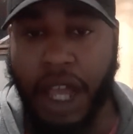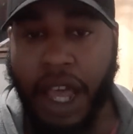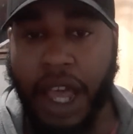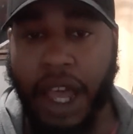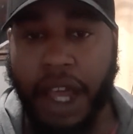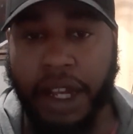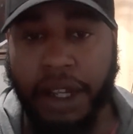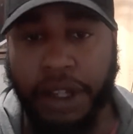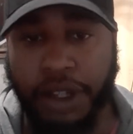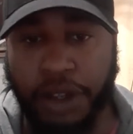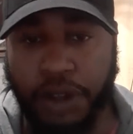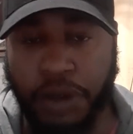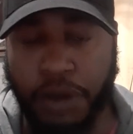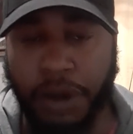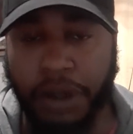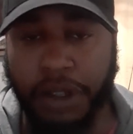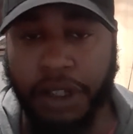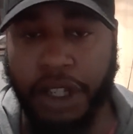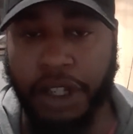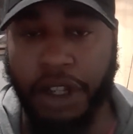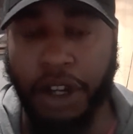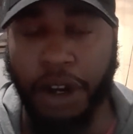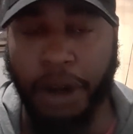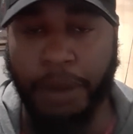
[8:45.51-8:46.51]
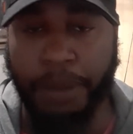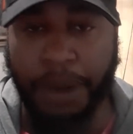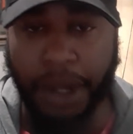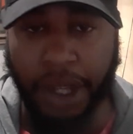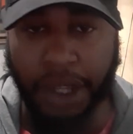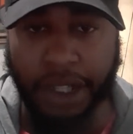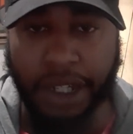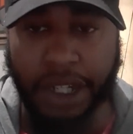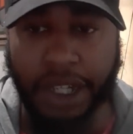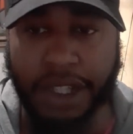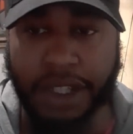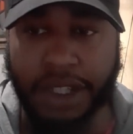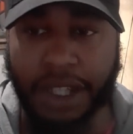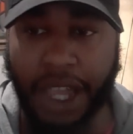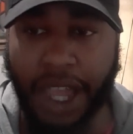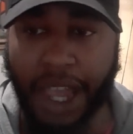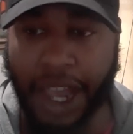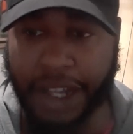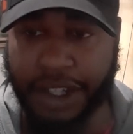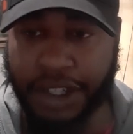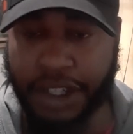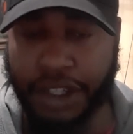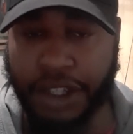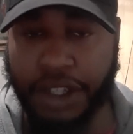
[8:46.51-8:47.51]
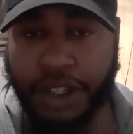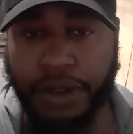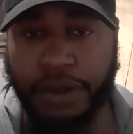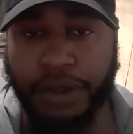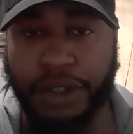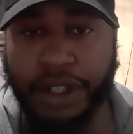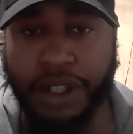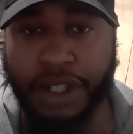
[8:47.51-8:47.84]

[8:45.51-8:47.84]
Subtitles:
and your ability to execute